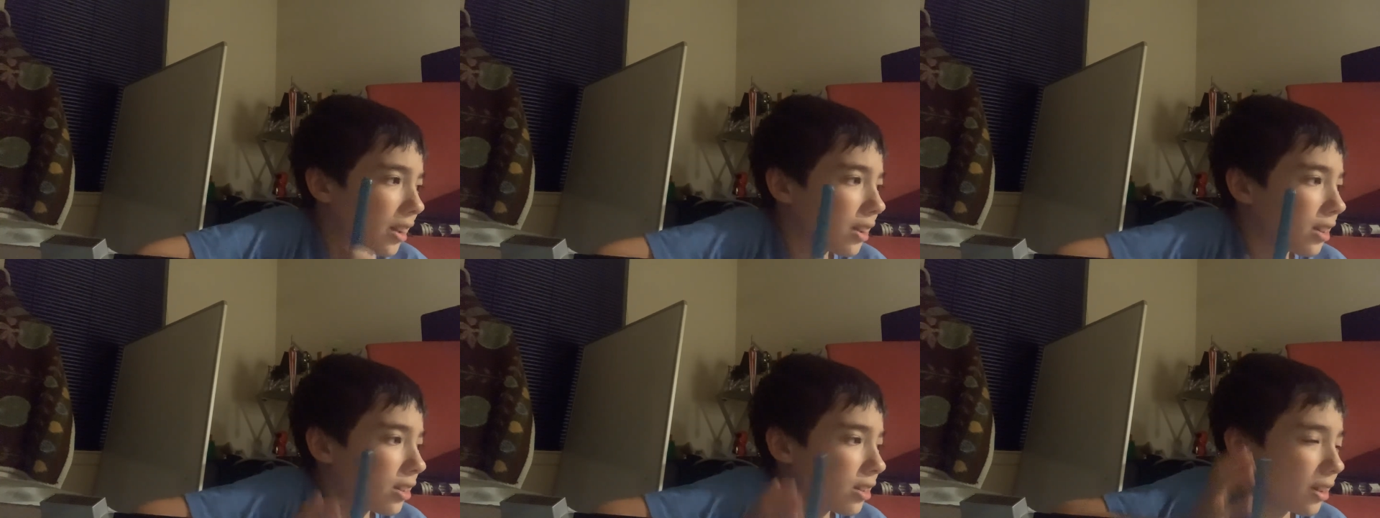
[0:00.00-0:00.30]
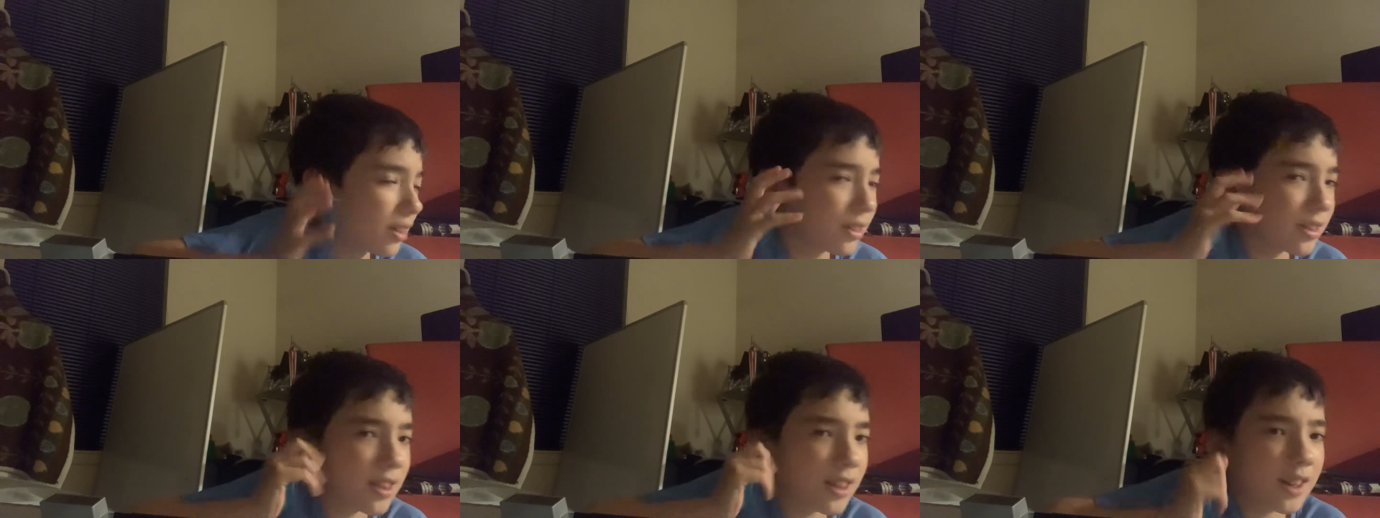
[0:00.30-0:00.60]
So I
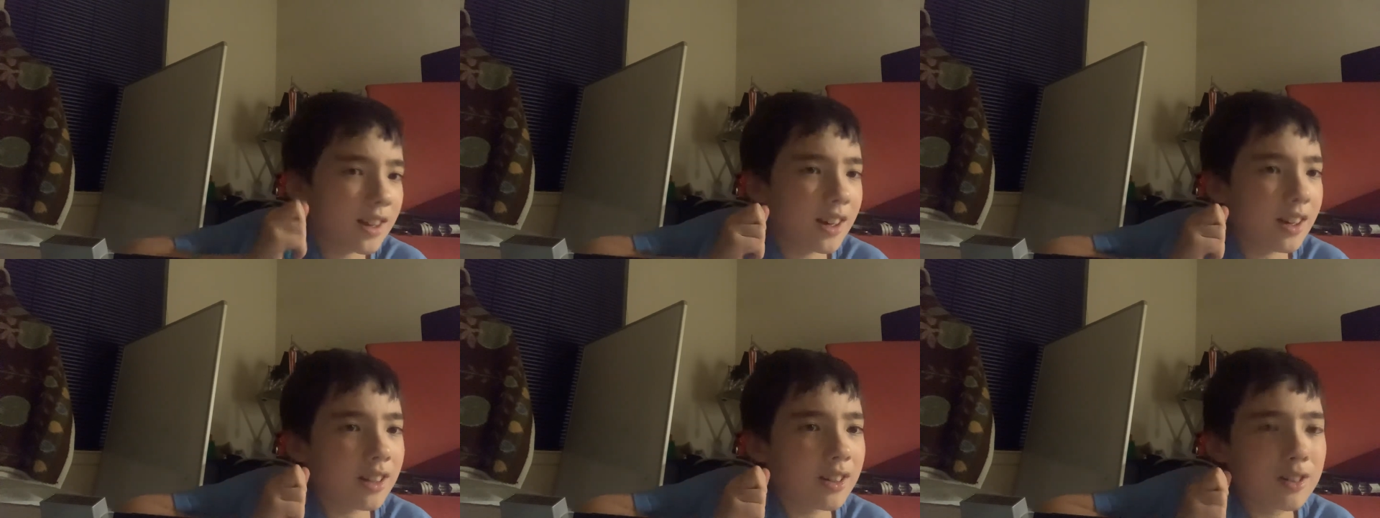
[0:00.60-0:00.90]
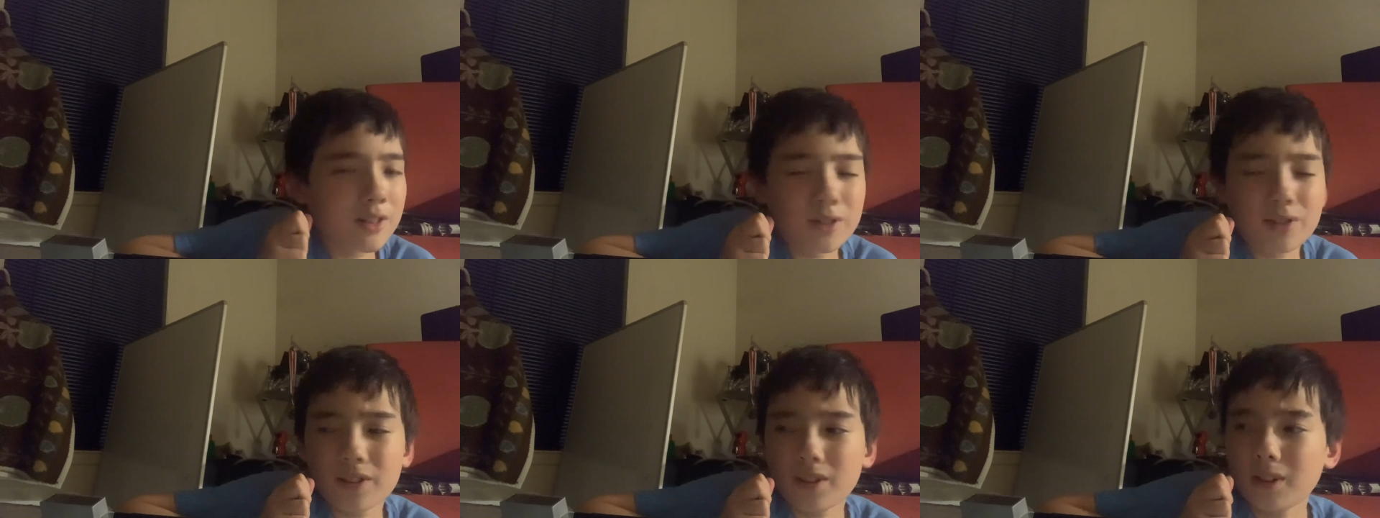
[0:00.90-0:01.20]
was thinking I could
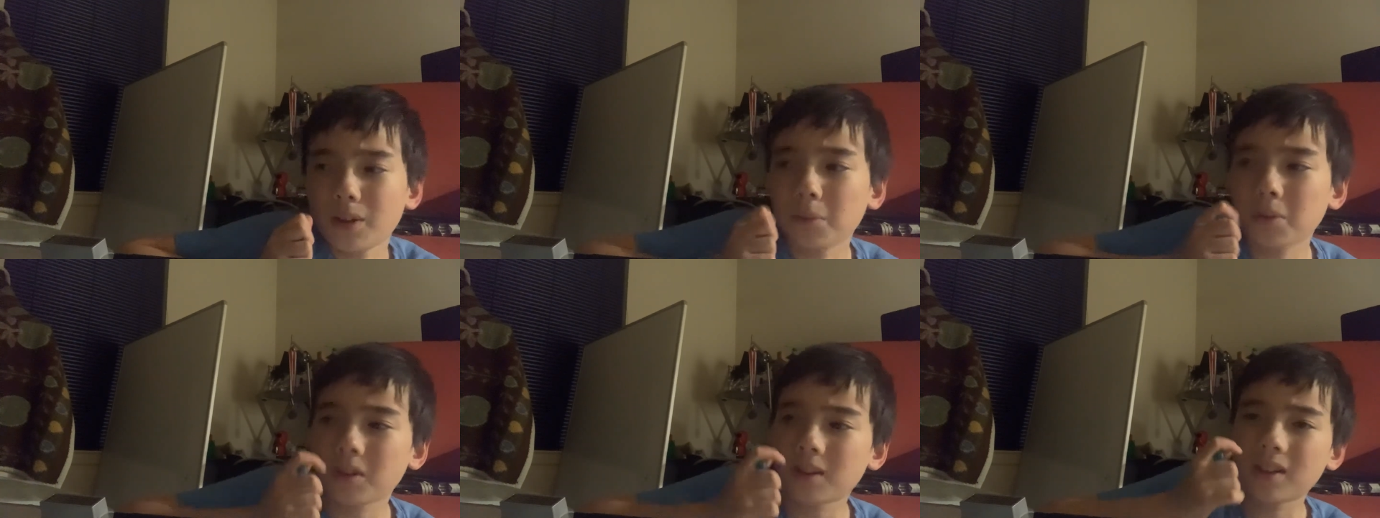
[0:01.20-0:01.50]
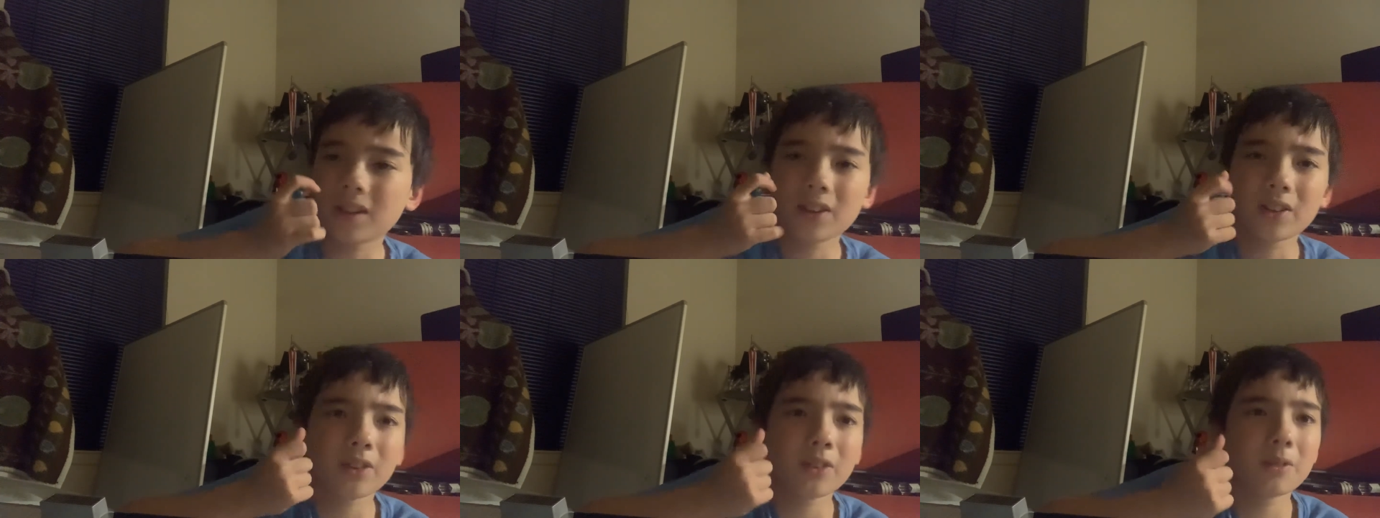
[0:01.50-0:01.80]
do something with the
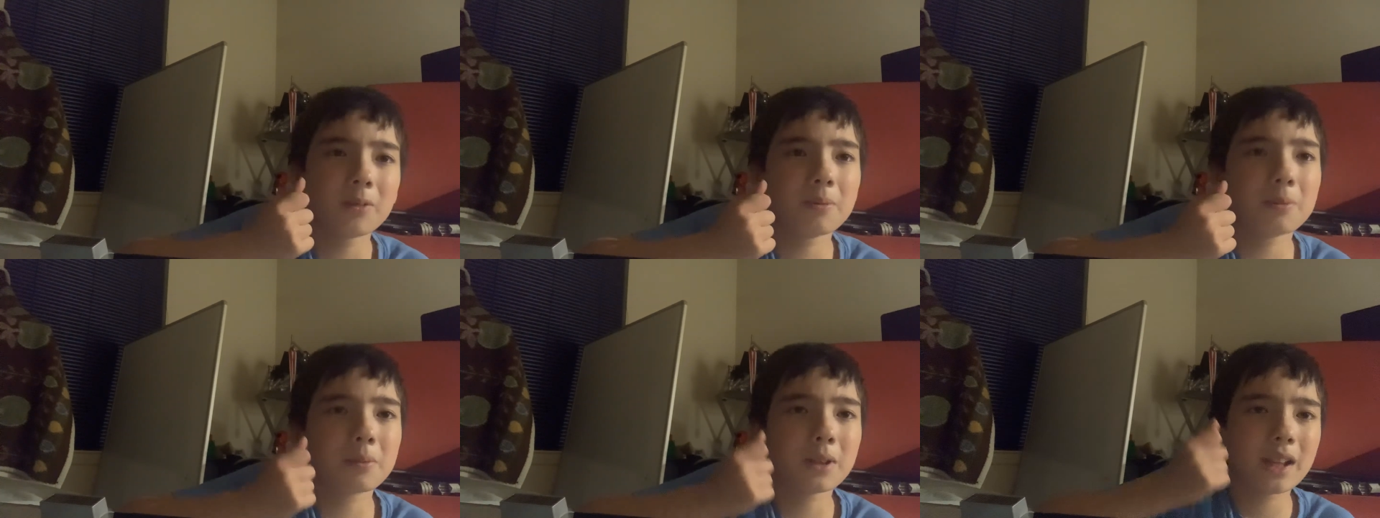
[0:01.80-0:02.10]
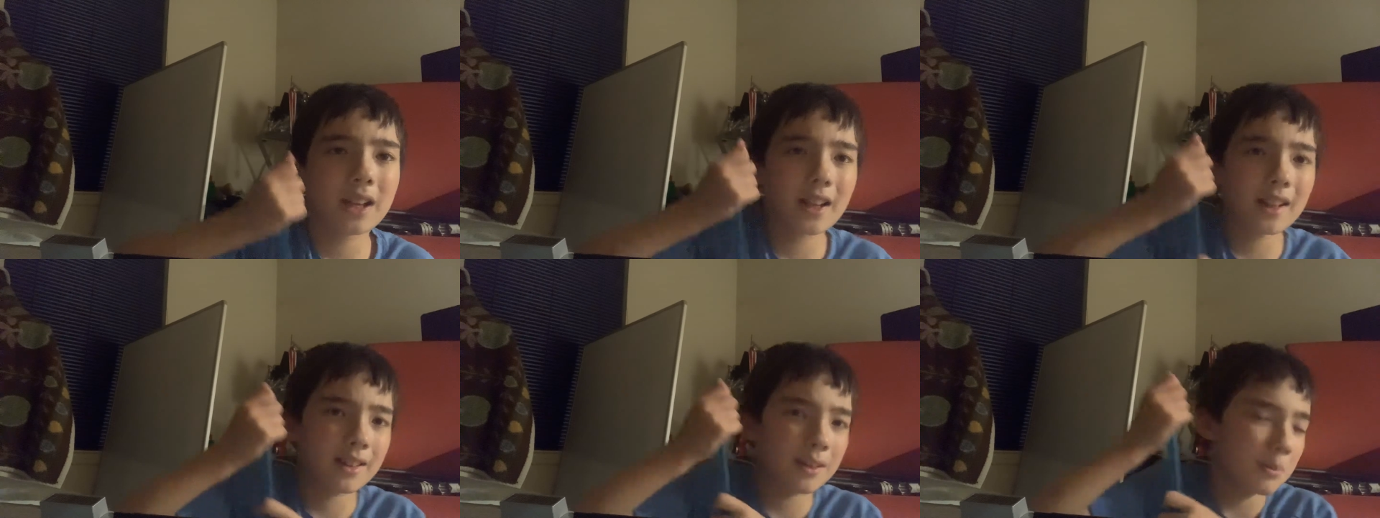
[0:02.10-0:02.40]
hilt. But
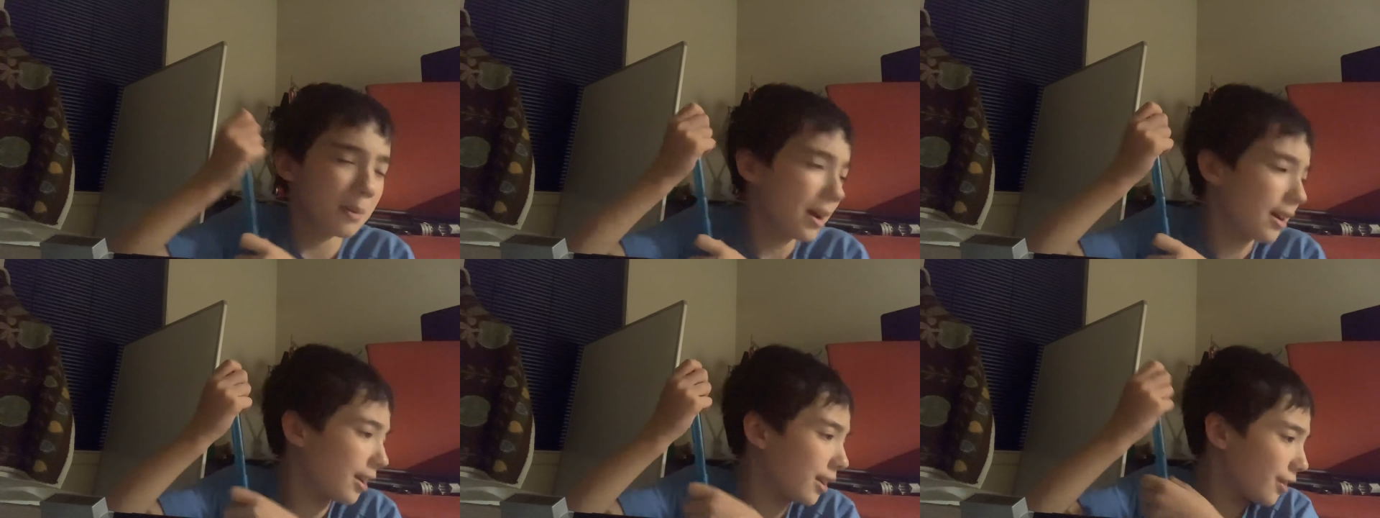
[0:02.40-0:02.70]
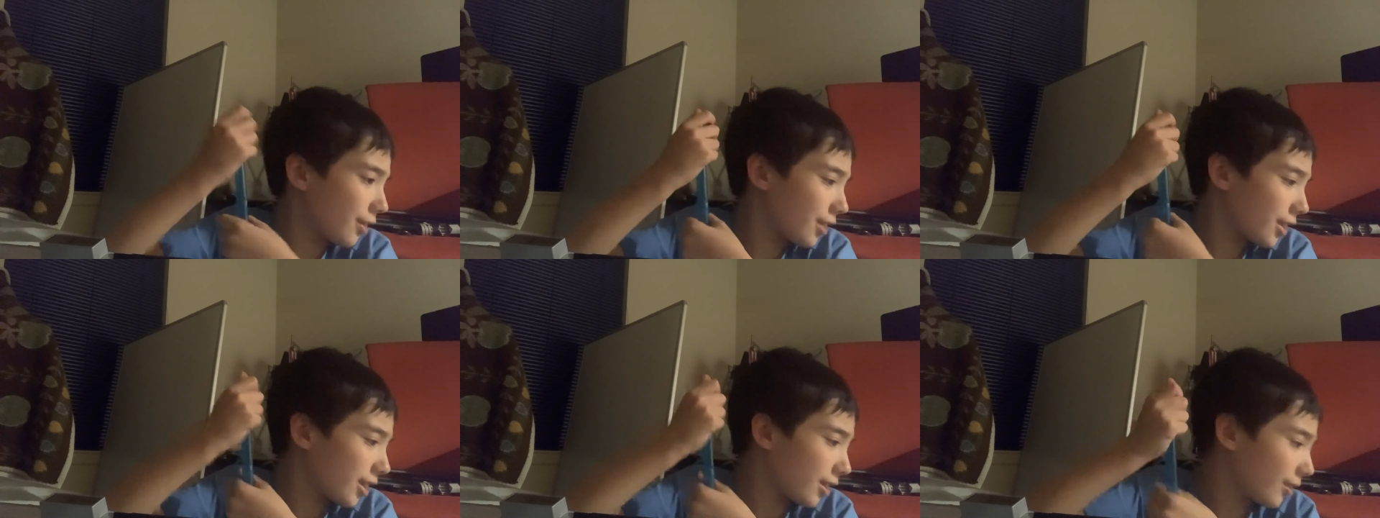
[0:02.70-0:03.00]
yeah, that's about it
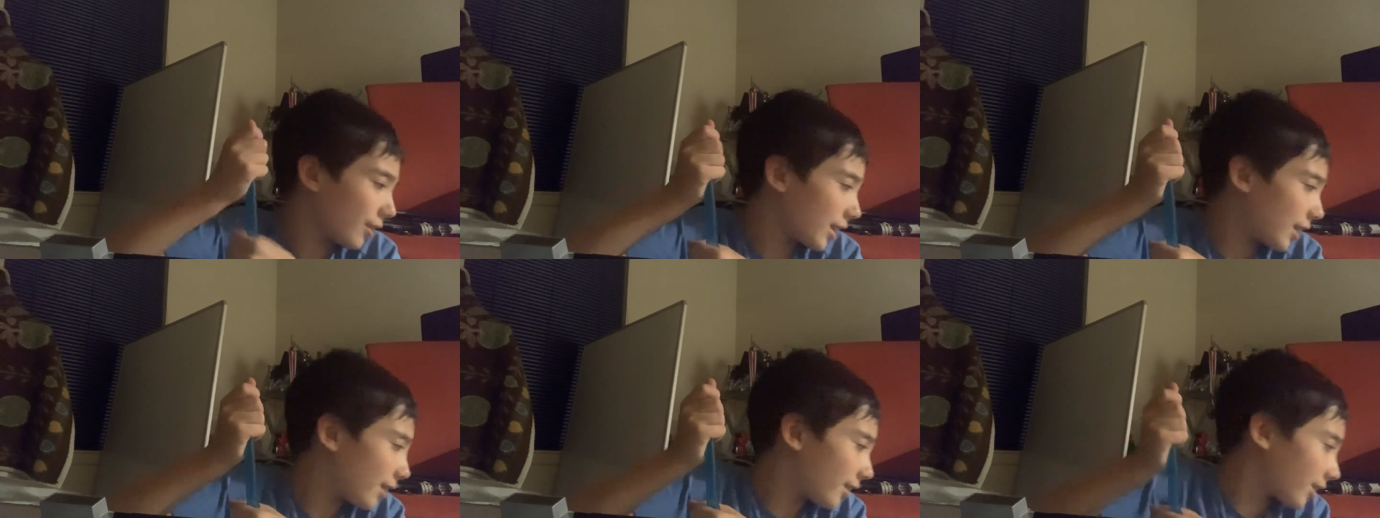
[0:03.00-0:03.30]
for this video.